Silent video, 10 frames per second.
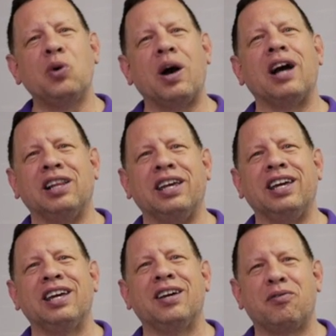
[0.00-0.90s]
too
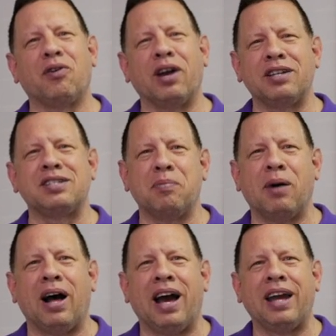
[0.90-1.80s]
ugly for us to
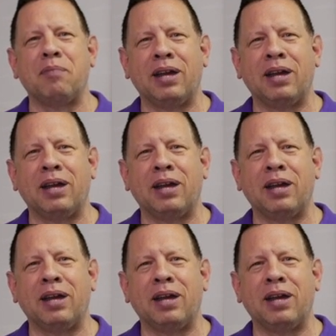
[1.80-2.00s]
buy,